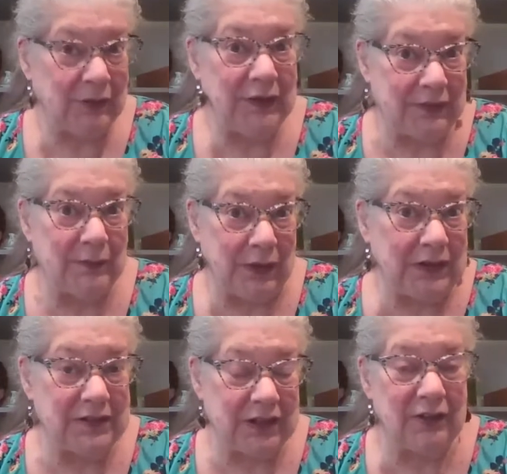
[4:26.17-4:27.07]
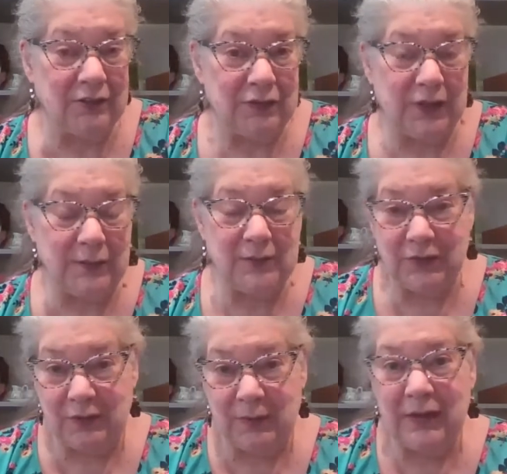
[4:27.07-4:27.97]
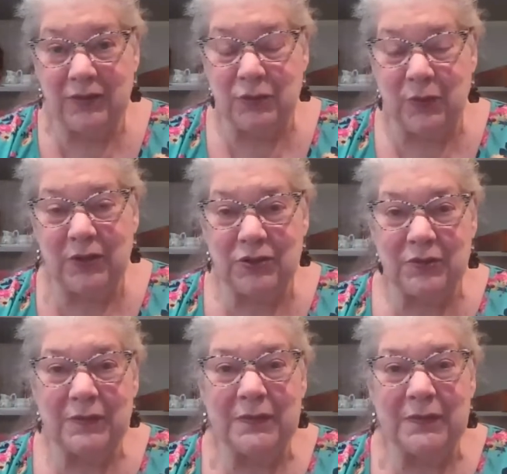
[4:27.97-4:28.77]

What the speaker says: get the money together for them to make the switch.